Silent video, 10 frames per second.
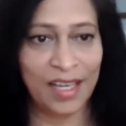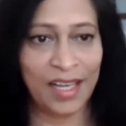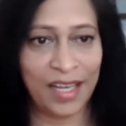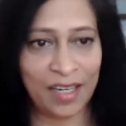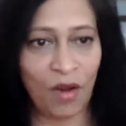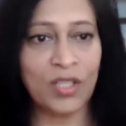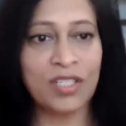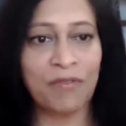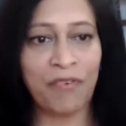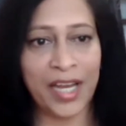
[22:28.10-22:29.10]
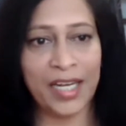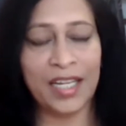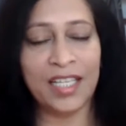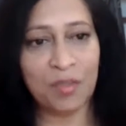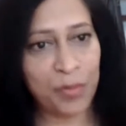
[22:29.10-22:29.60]
And also
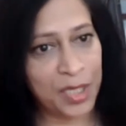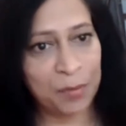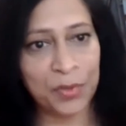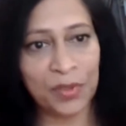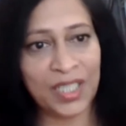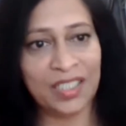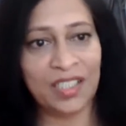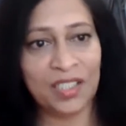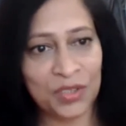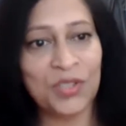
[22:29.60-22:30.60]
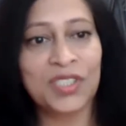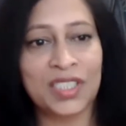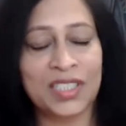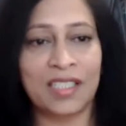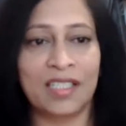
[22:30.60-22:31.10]
finding the people and the
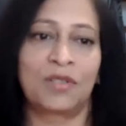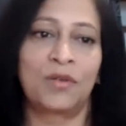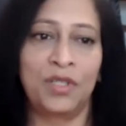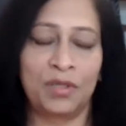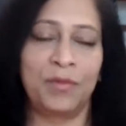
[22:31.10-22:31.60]
resources that are going